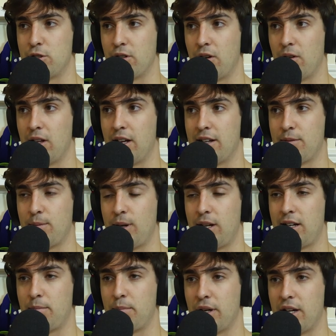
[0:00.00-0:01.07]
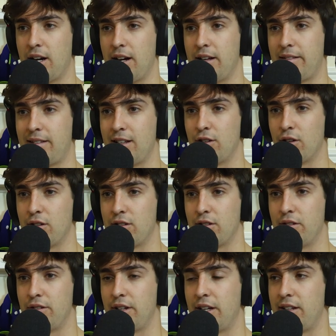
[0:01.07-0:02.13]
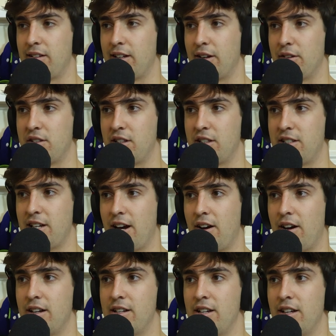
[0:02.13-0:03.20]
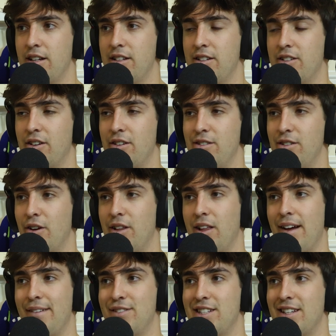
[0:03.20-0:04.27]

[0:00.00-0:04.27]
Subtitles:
patrol last week, but I did not do anything. I was in the tower, so no lives